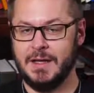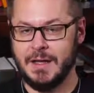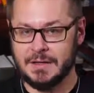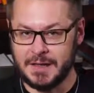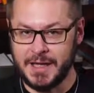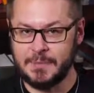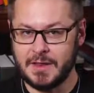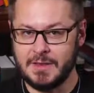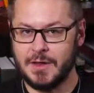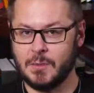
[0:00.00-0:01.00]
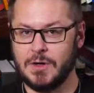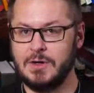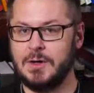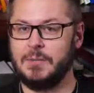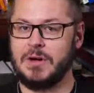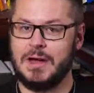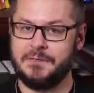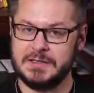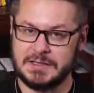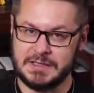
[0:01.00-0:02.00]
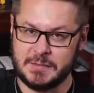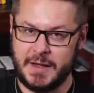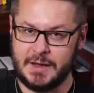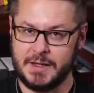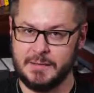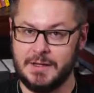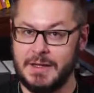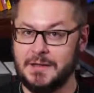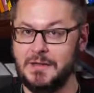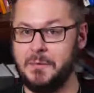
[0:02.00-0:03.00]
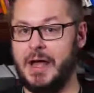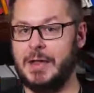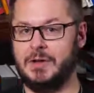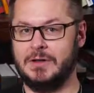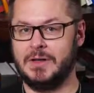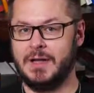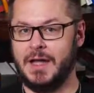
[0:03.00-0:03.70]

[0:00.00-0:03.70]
He claimed that there were prophecies about him in the Bible,